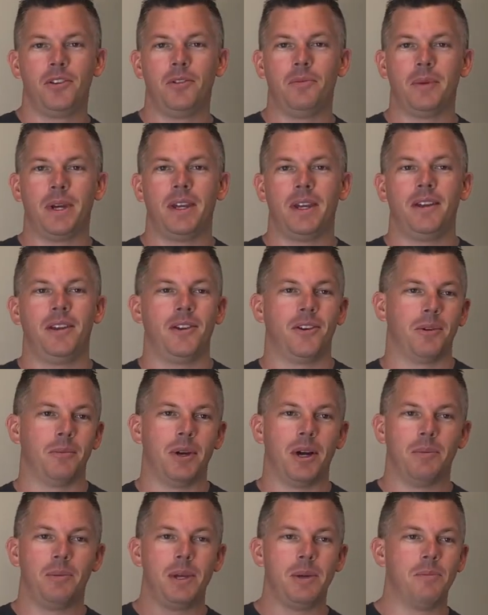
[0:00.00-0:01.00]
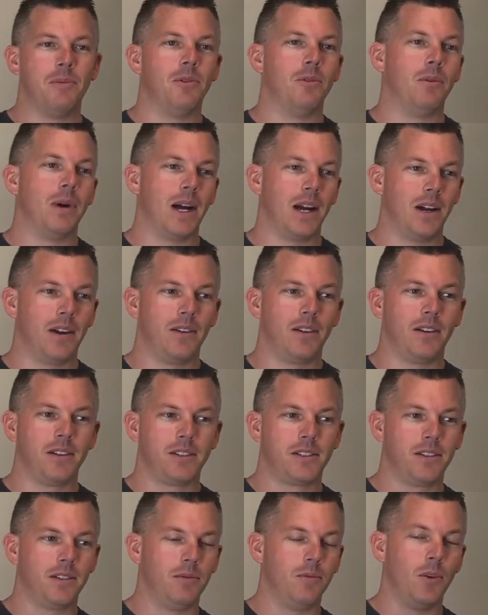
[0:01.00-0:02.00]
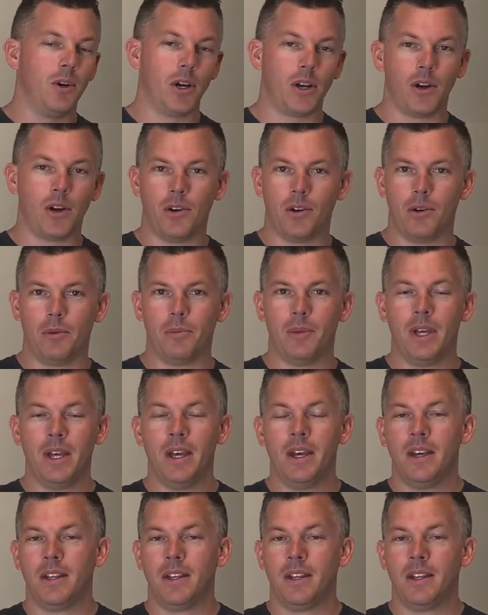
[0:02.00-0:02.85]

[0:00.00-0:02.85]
You may hear about people wiring to 1 ohm,